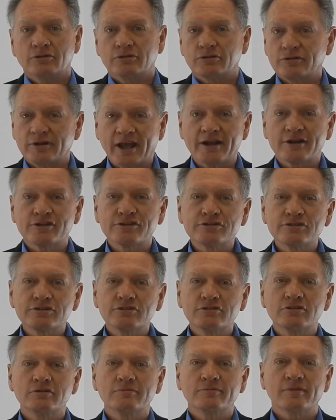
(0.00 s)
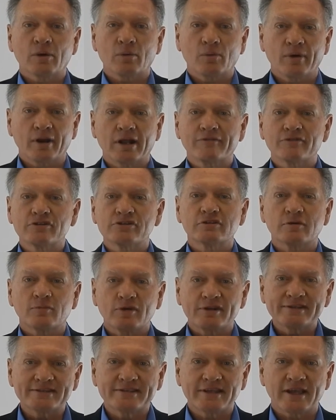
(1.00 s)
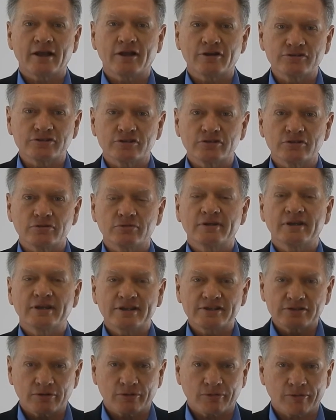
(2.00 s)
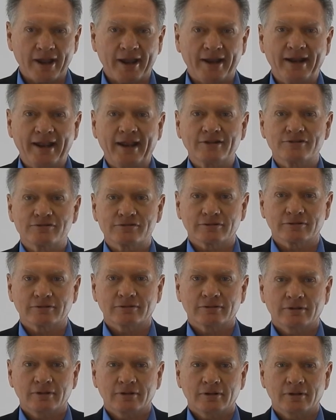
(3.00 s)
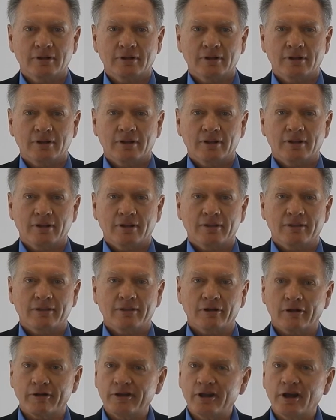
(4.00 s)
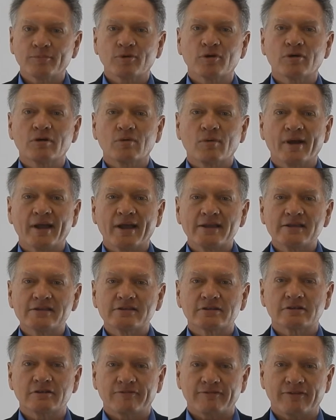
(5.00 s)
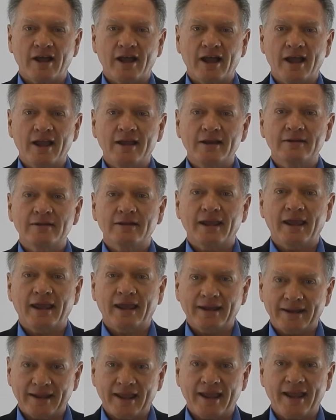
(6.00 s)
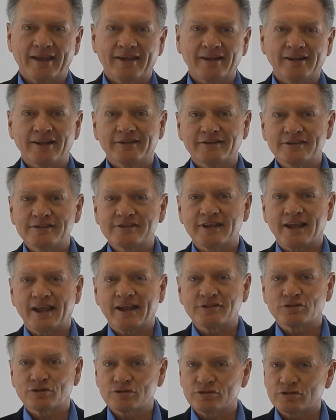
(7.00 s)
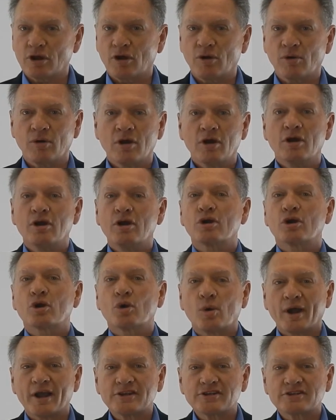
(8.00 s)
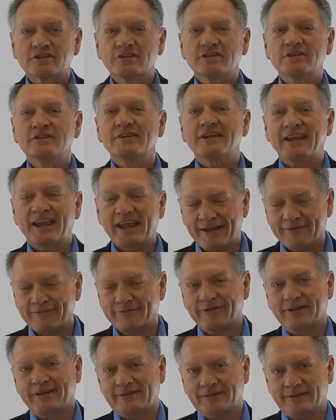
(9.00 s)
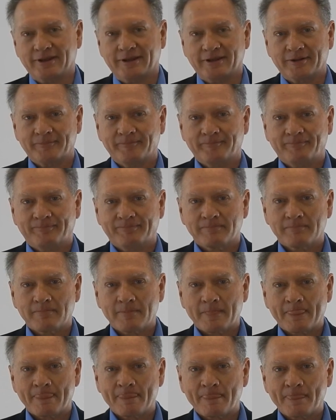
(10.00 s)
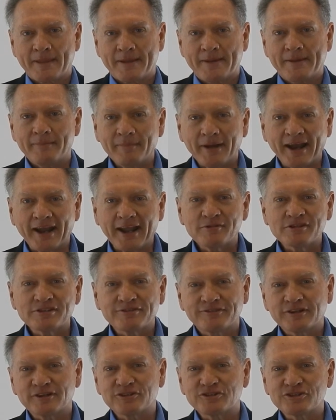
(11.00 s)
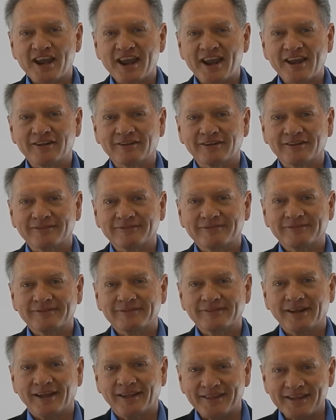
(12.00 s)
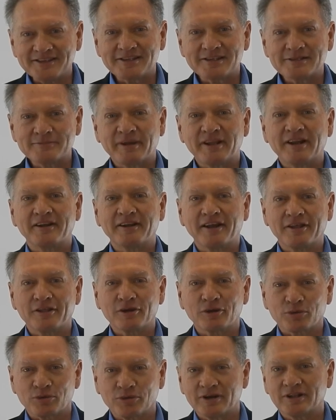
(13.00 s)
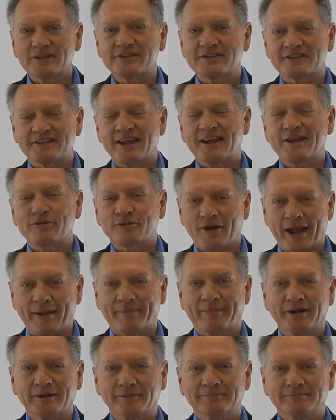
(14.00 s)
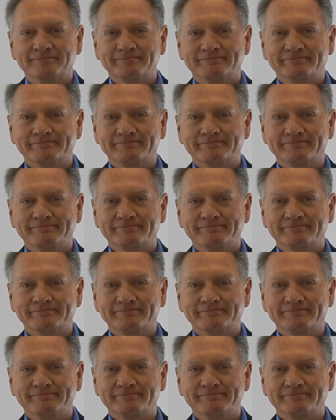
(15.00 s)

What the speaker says: Do not assume that whatever someone tells you is the right answer. There are a number of ways to define and calculate this answer, so question everything. My name is Phil Chandler, and this has been another Real Estate Wrap-Up.